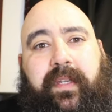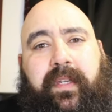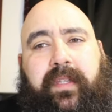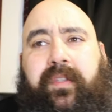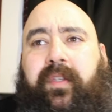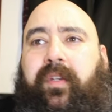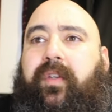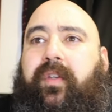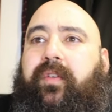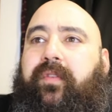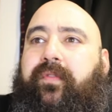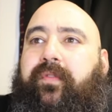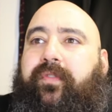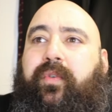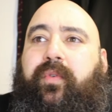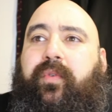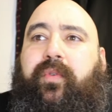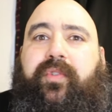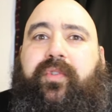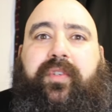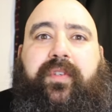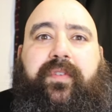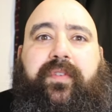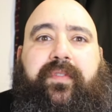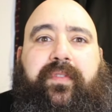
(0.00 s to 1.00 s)
The
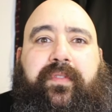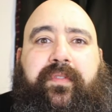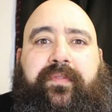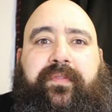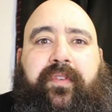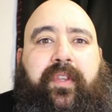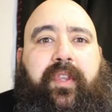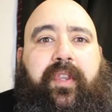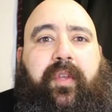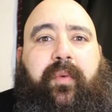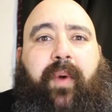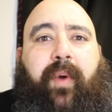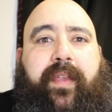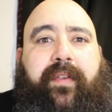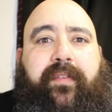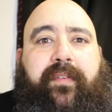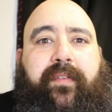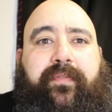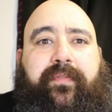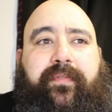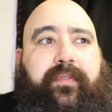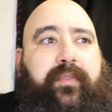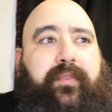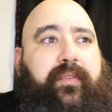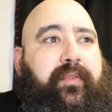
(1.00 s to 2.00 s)
confusion for the wife
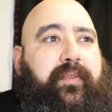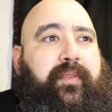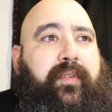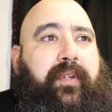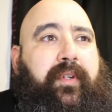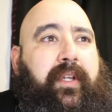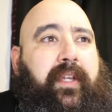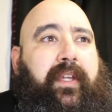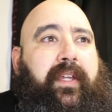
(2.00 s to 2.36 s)
who